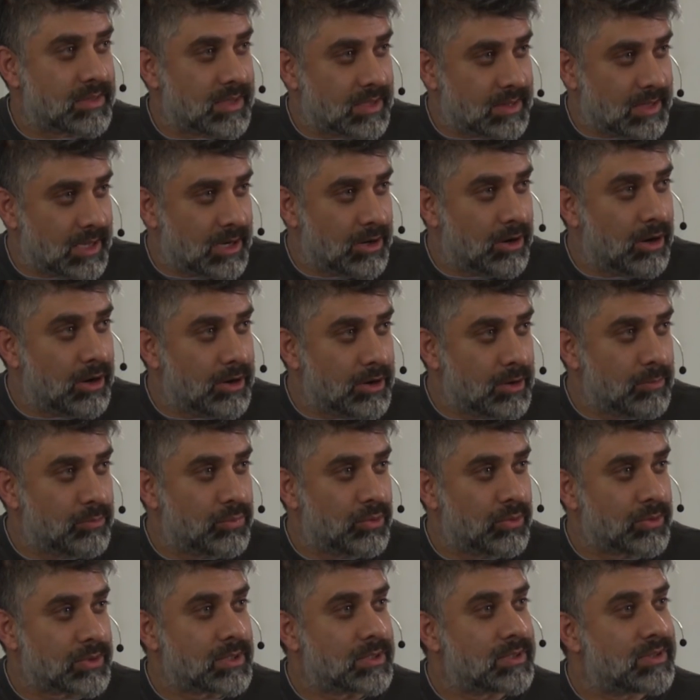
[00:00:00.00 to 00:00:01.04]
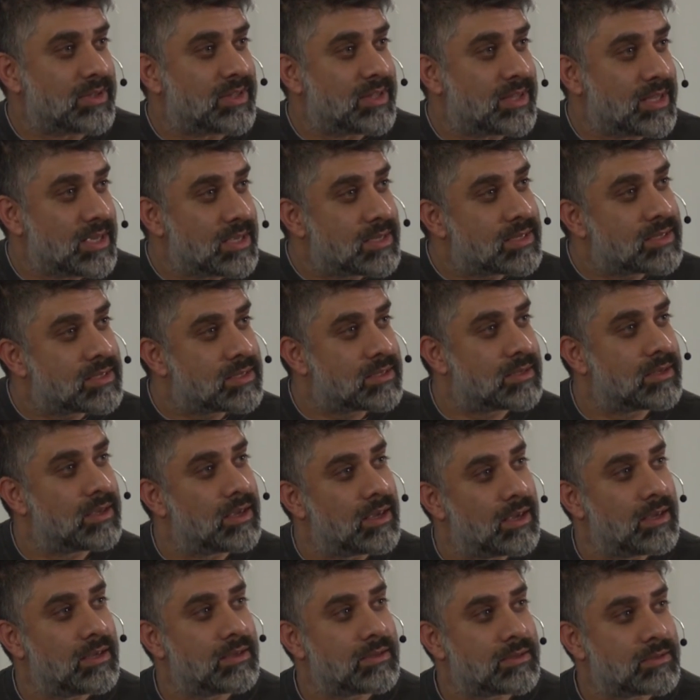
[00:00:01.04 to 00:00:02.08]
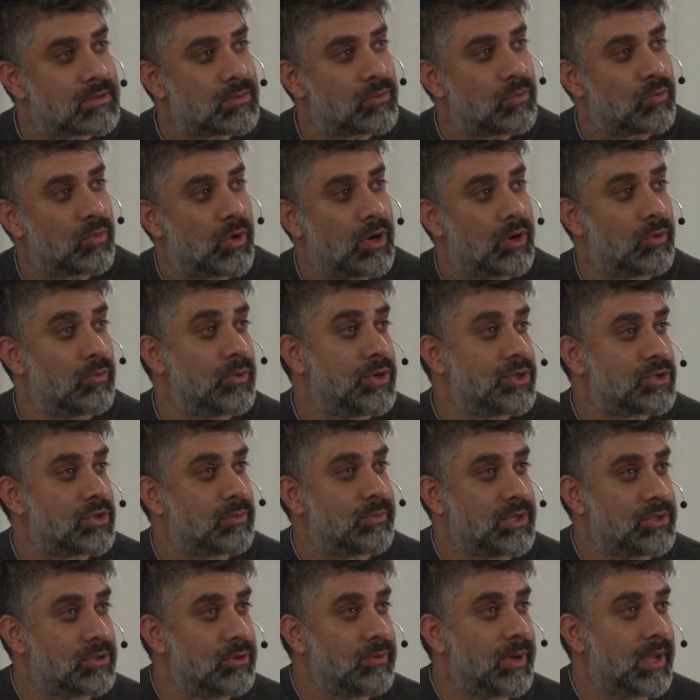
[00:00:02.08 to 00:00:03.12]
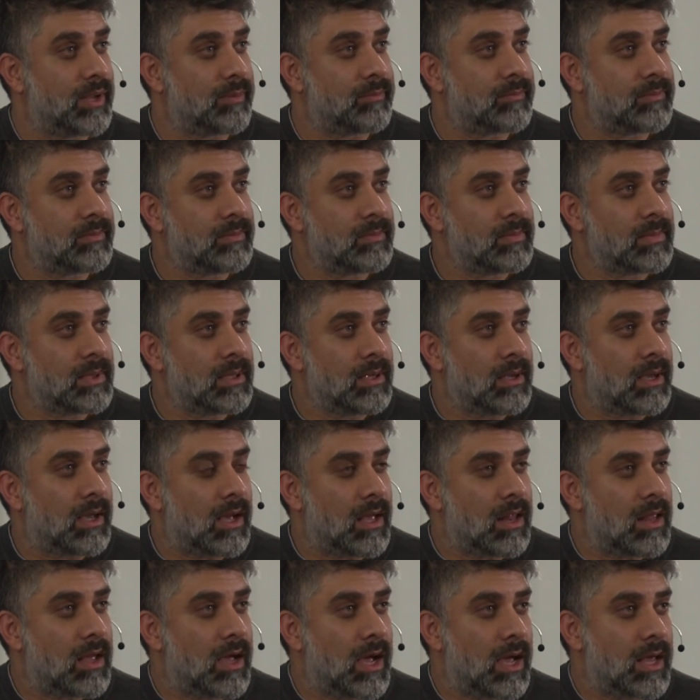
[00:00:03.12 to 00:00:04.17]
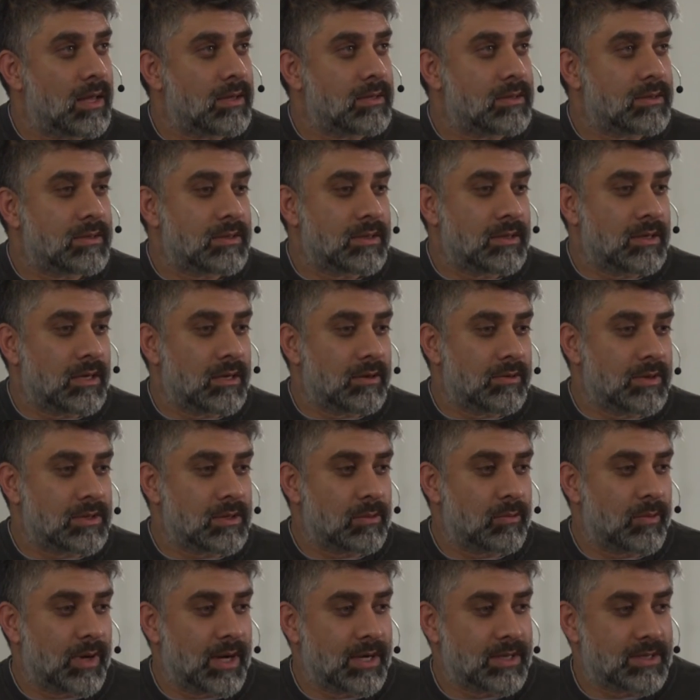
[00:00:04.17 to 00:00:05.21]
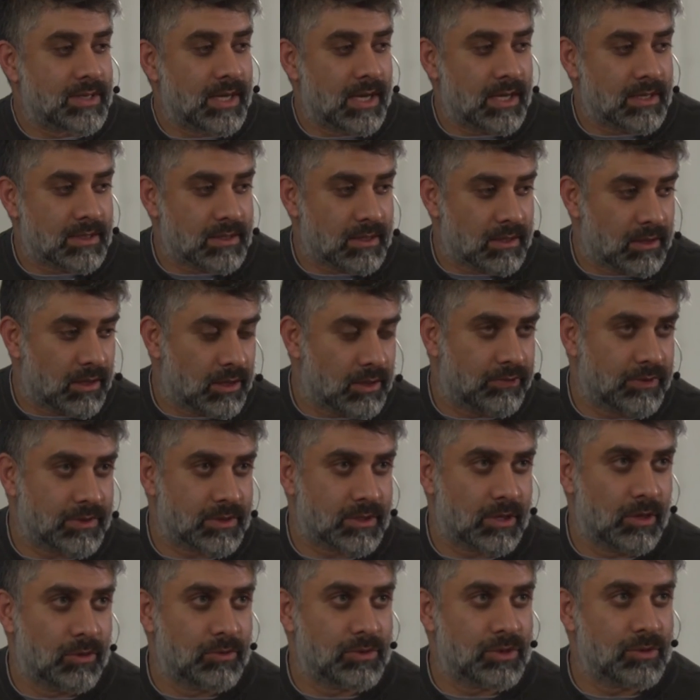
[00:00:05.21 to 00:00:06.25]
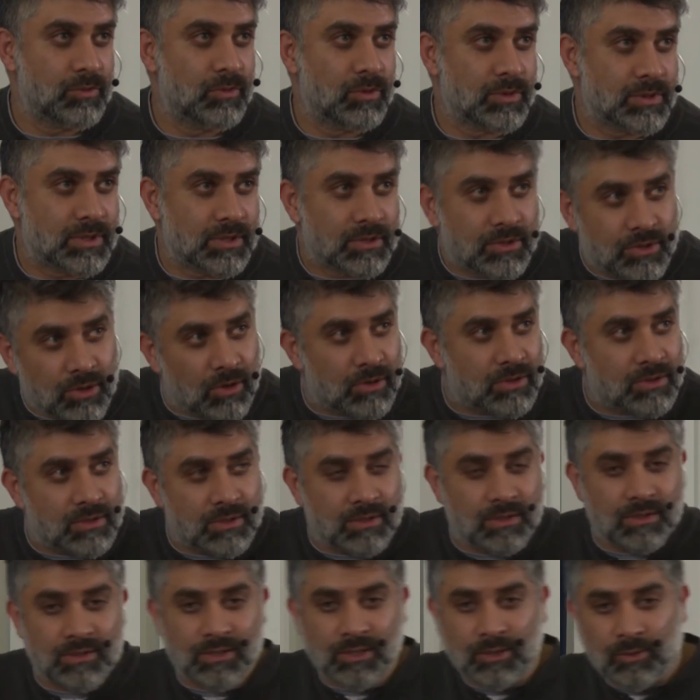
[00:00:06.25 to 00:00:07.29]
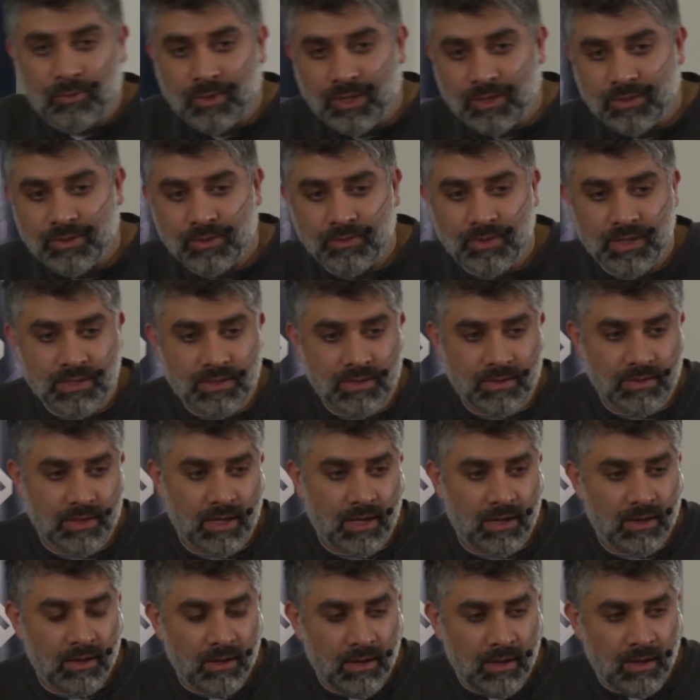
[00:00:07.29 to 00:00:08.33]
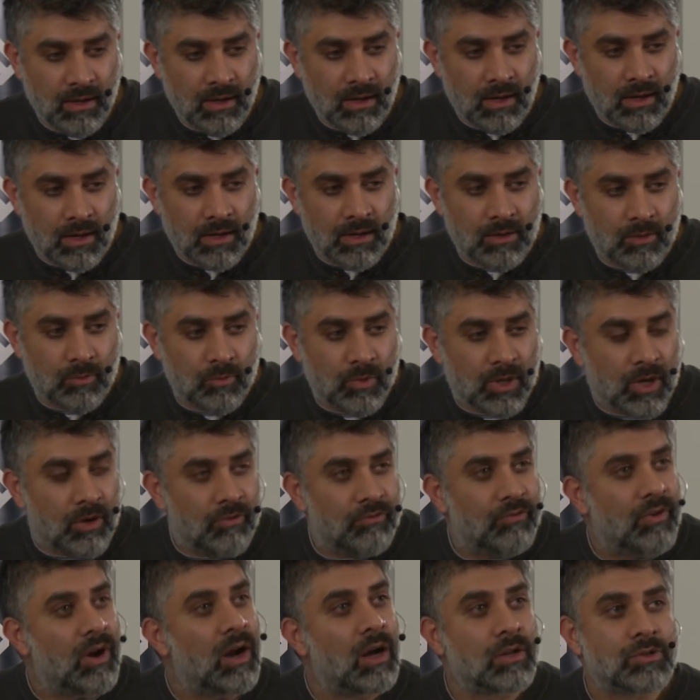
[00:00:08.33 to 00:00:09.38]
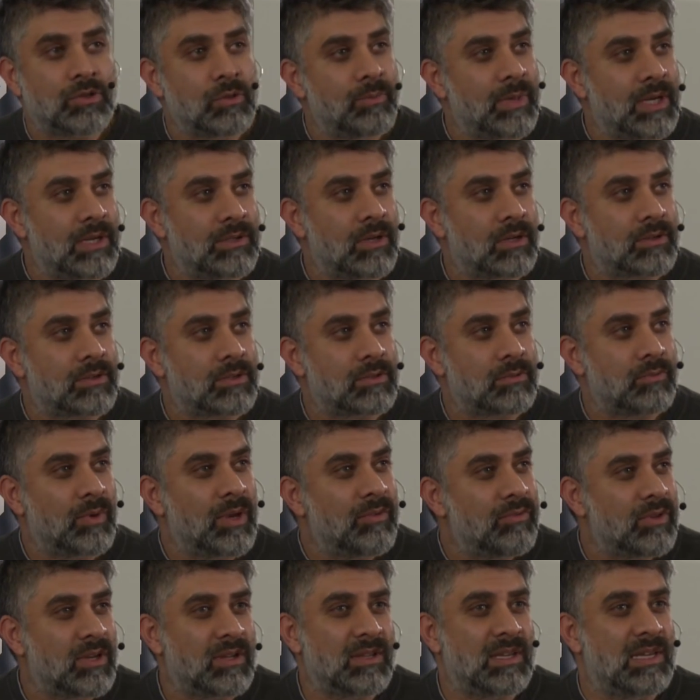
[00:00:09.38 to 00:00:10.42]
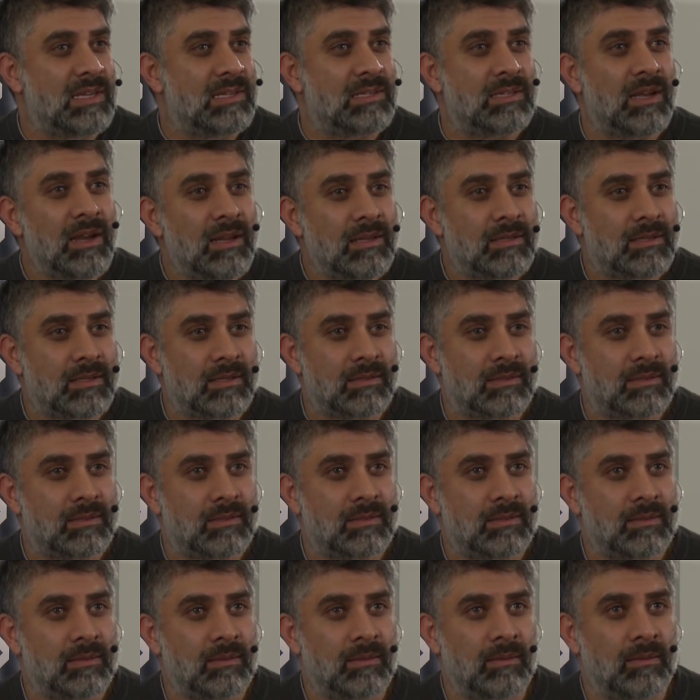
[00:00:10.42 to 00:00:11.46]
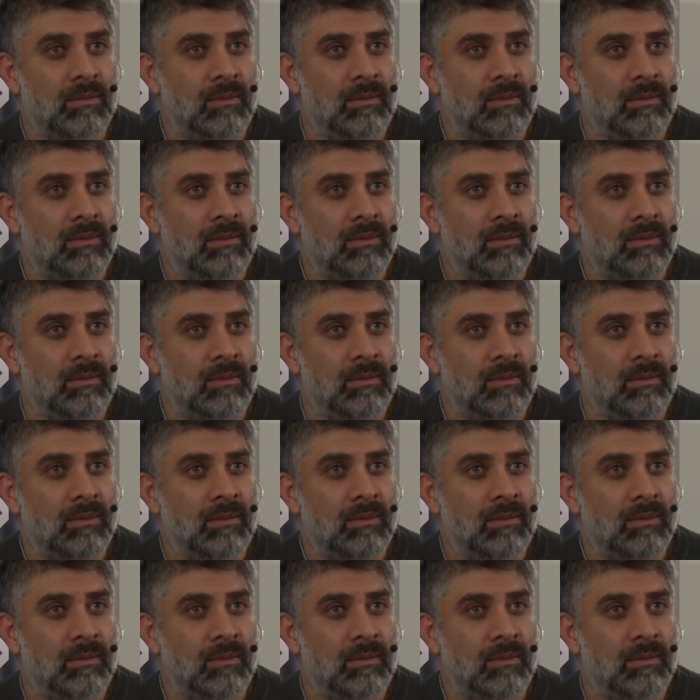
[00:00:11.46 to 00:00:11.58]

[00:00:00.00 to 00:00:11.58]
I think they are important. This is what we should be doing. And, in some ways, yes, a lot of us go towards the doctors and I want to do this and that. We've got far too many doctors. We haven't got any scientists.